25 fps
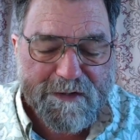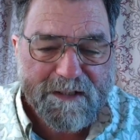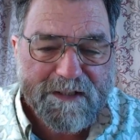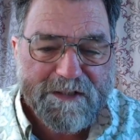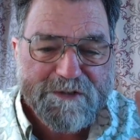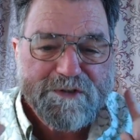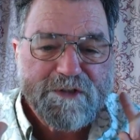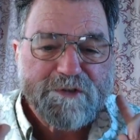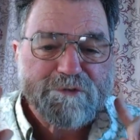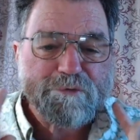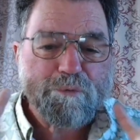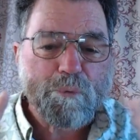that
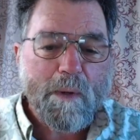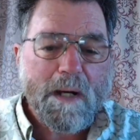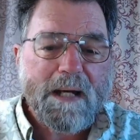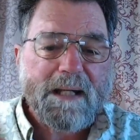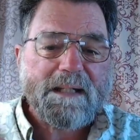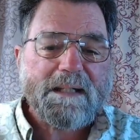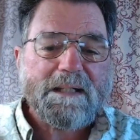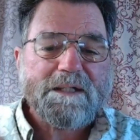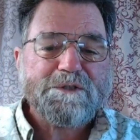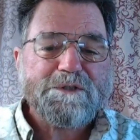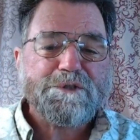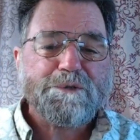he says,
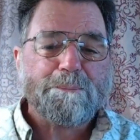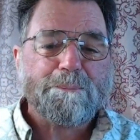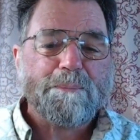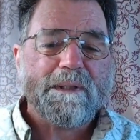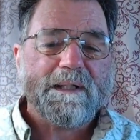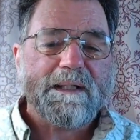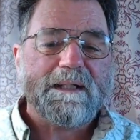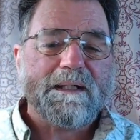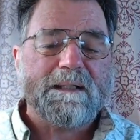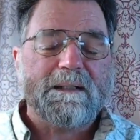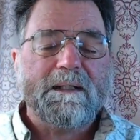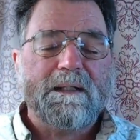why didn't you
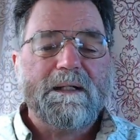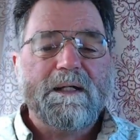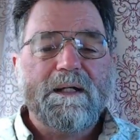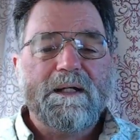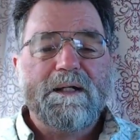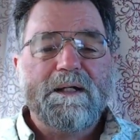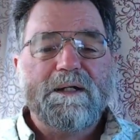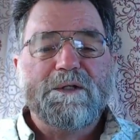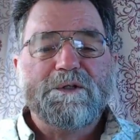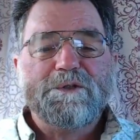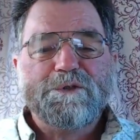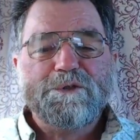bring it
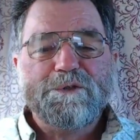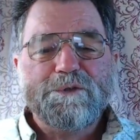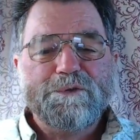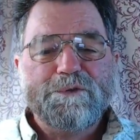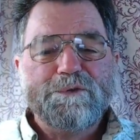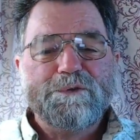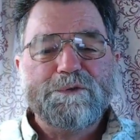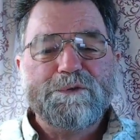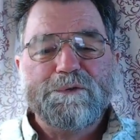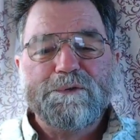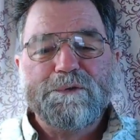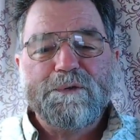
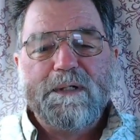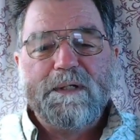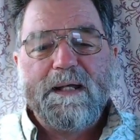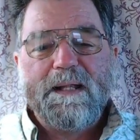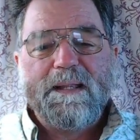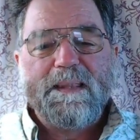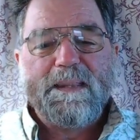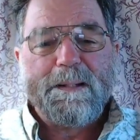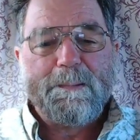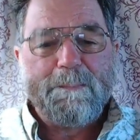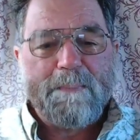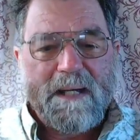to
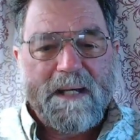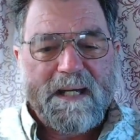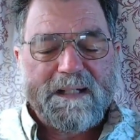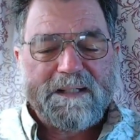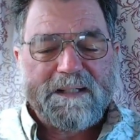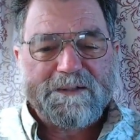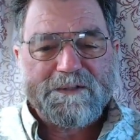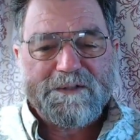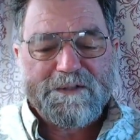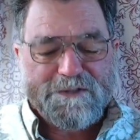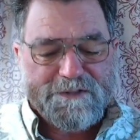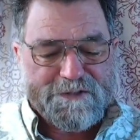the
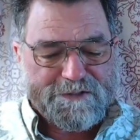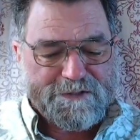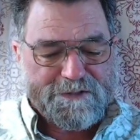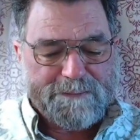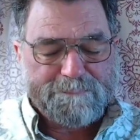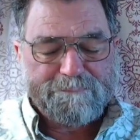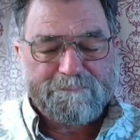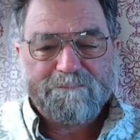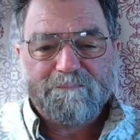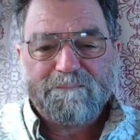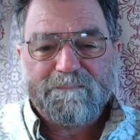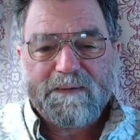
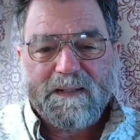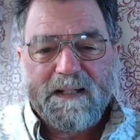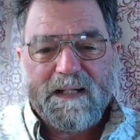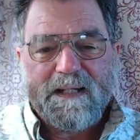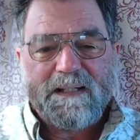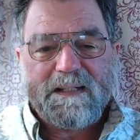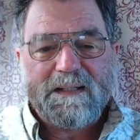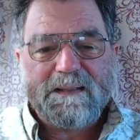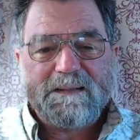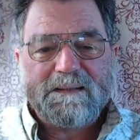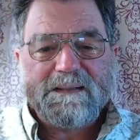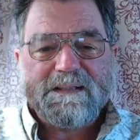bankers
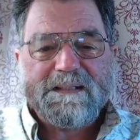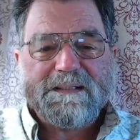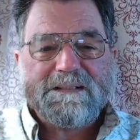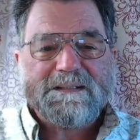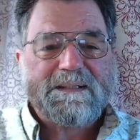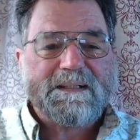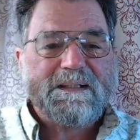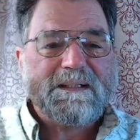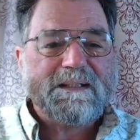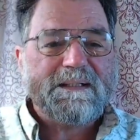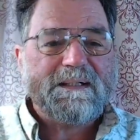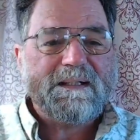and at
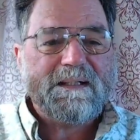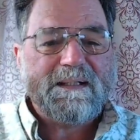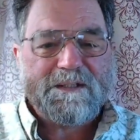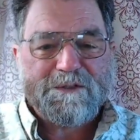least get